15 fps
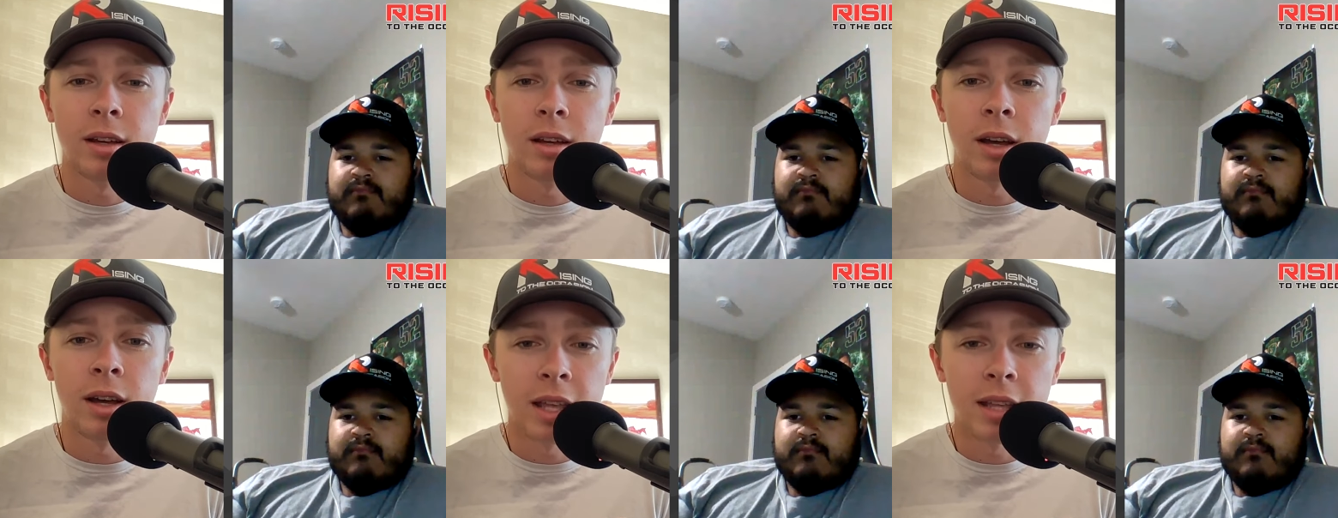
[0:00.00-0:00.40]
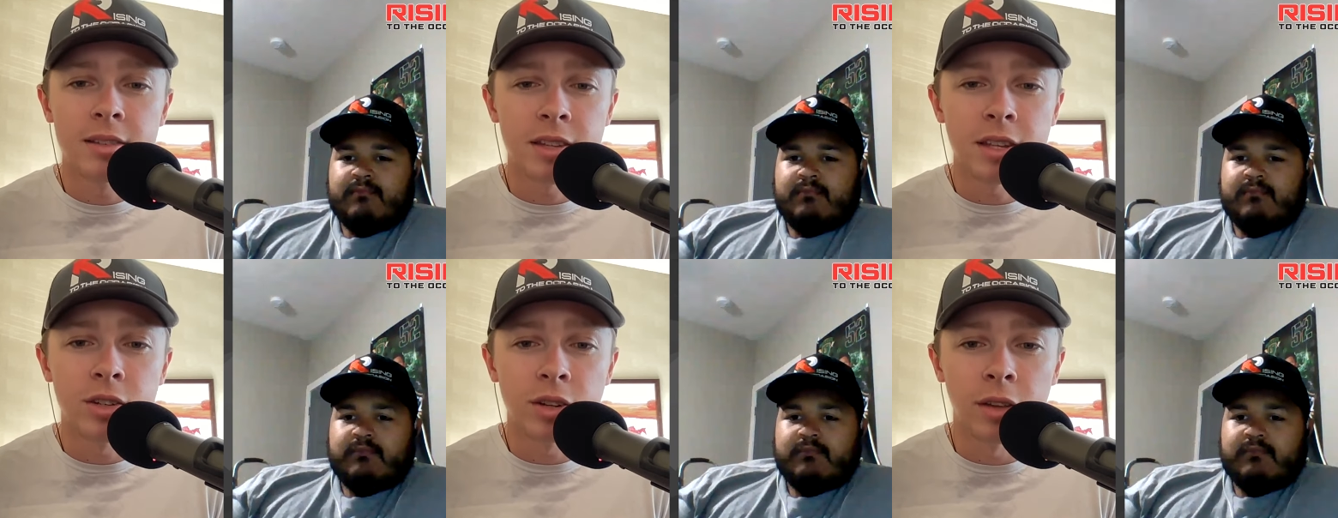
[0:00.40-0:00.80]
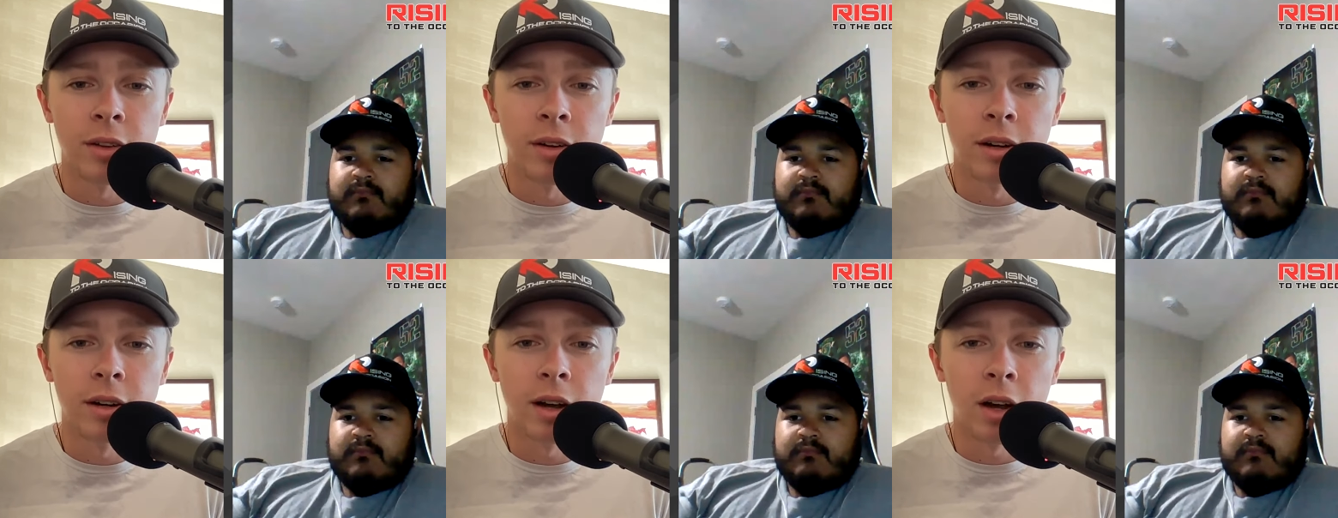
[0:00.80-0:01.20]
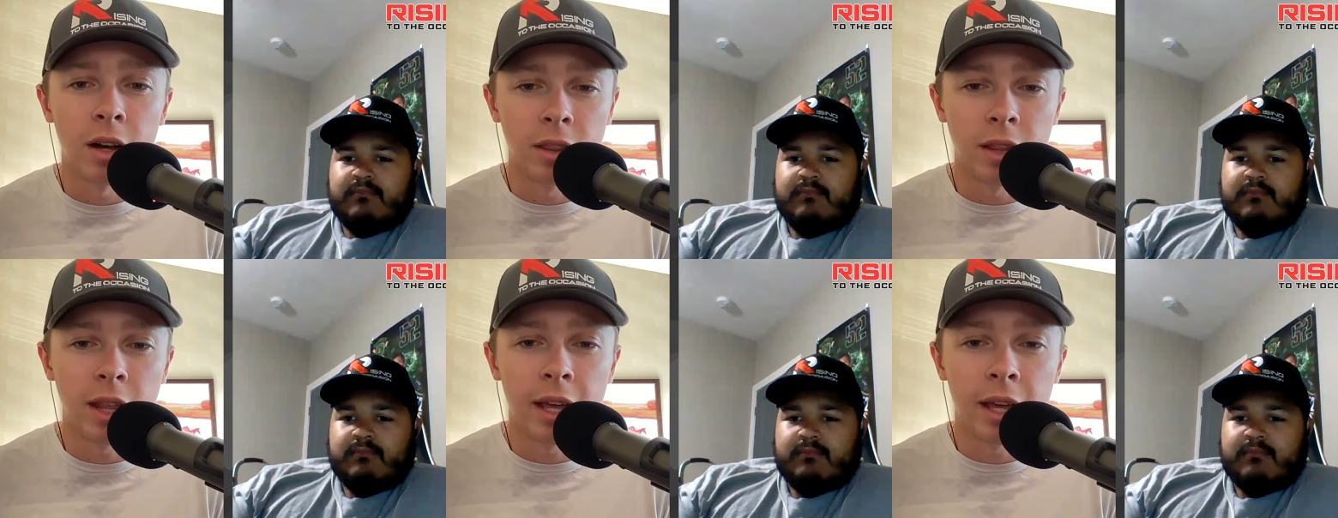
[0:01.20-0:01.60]
Speaker 1: against each other
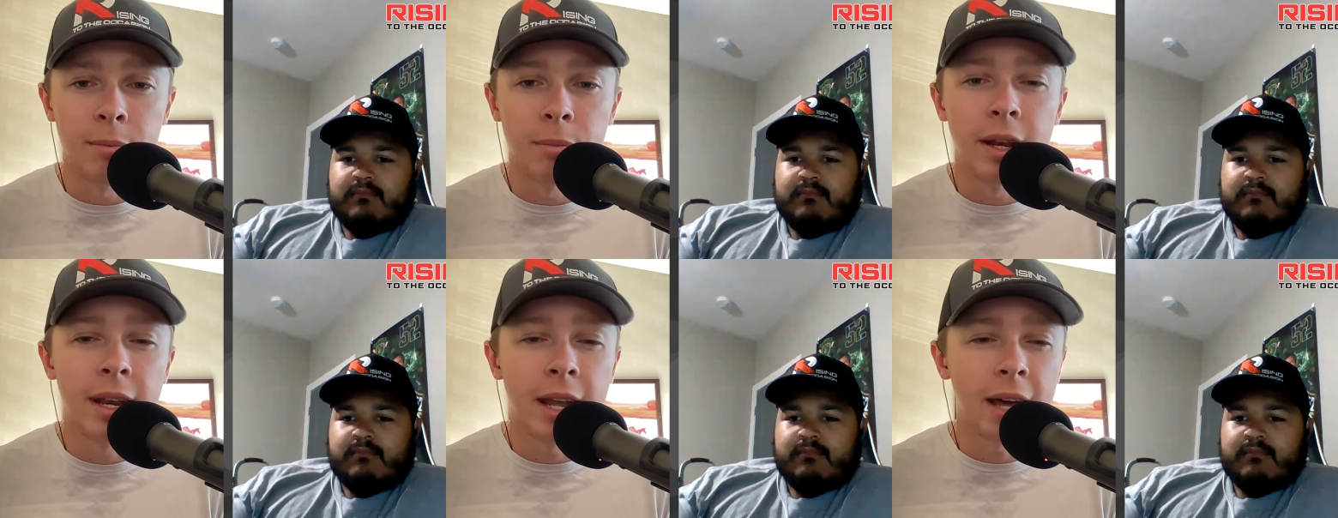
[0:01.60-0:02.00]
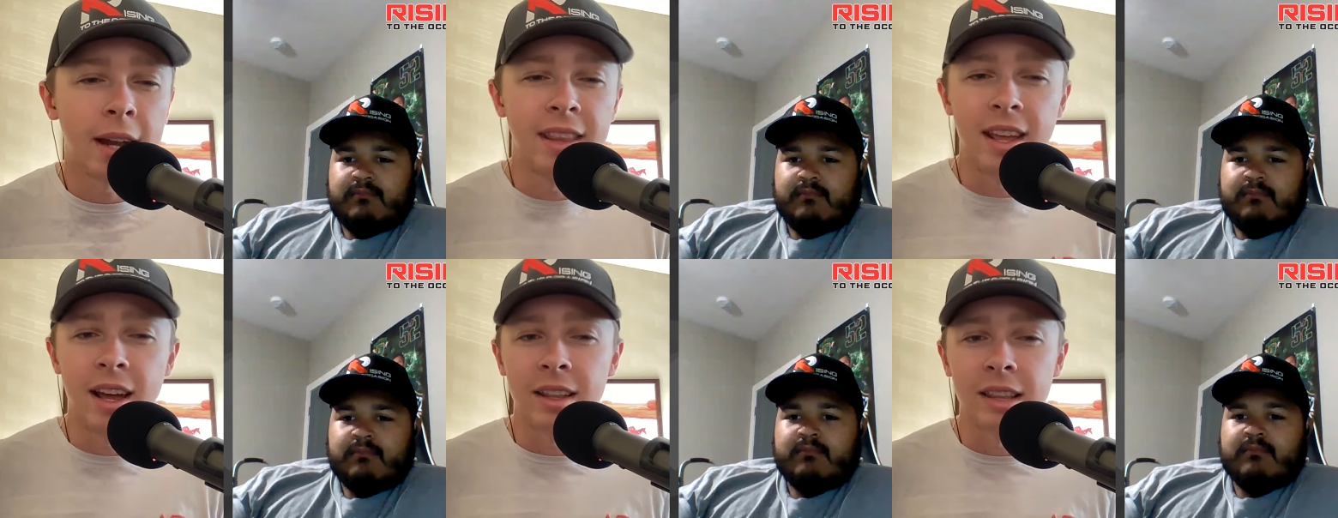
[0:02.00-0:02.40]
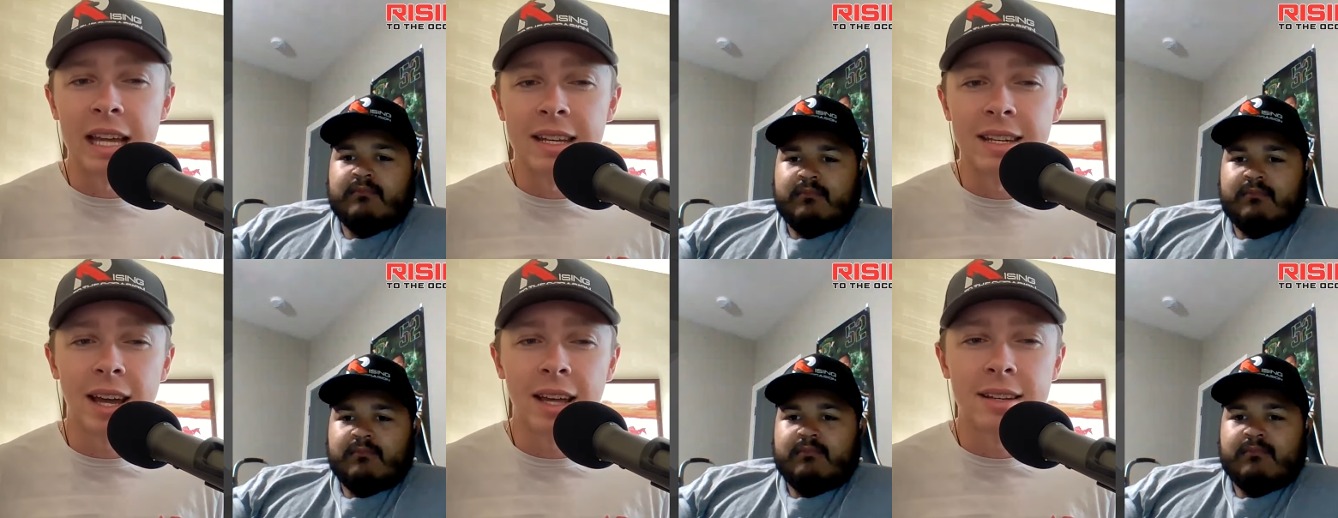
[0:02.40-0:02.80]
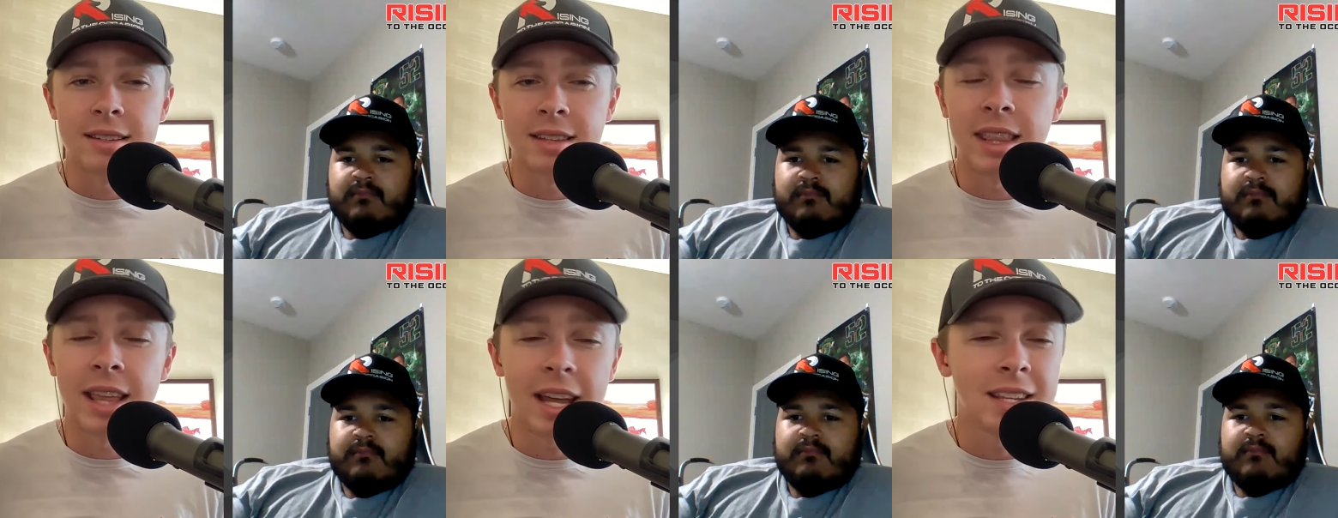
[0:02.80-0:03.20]
online, but not in the online
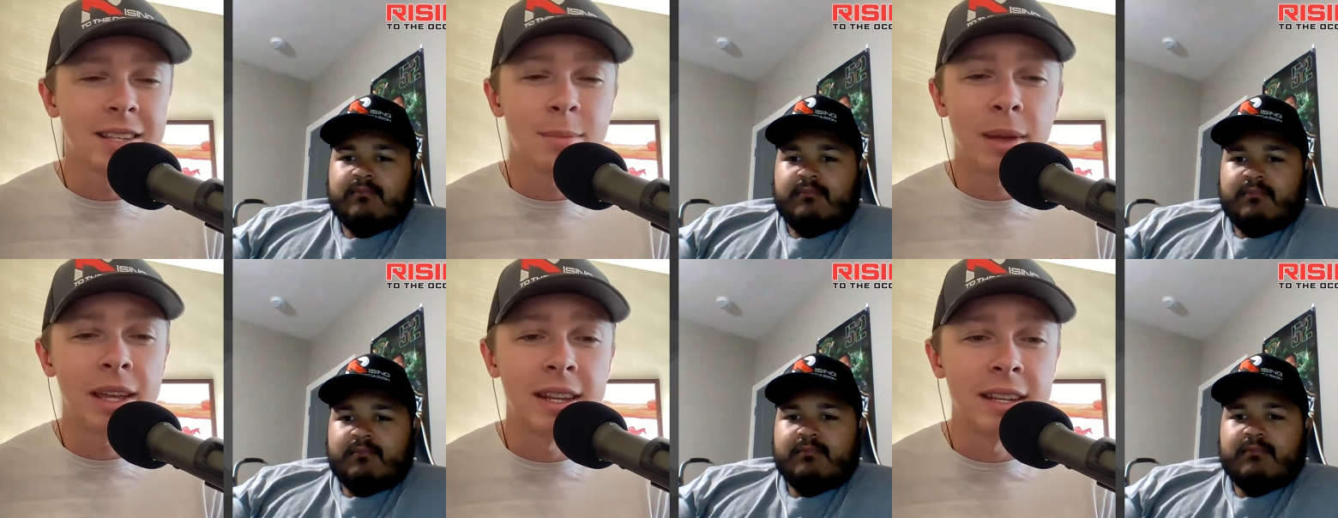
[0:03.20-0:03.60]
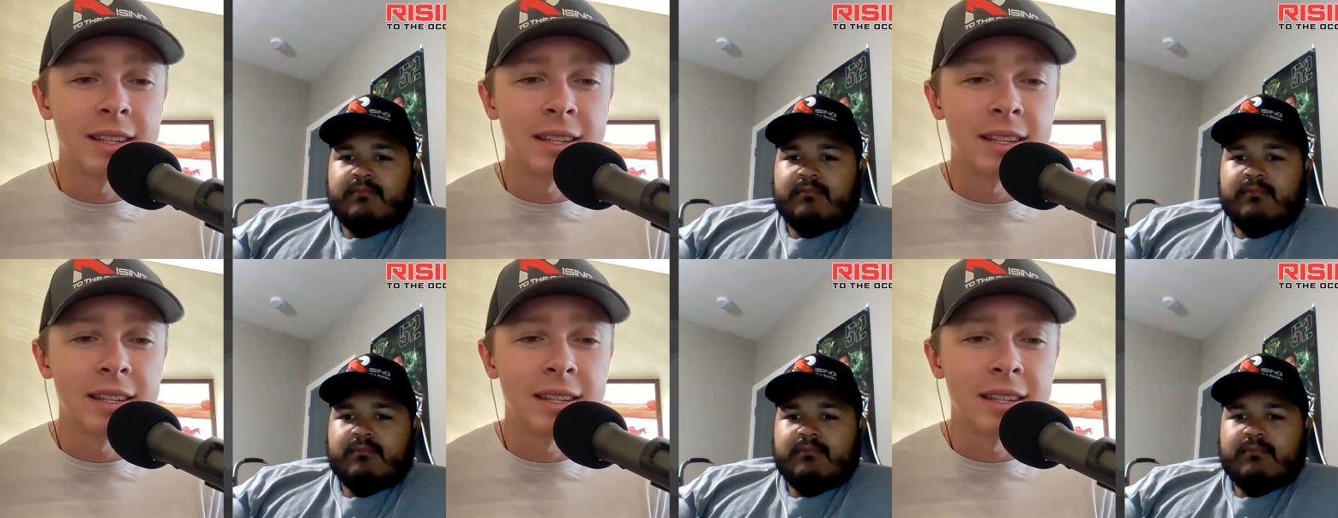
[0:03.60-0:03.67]
dynasty. That doesn't make any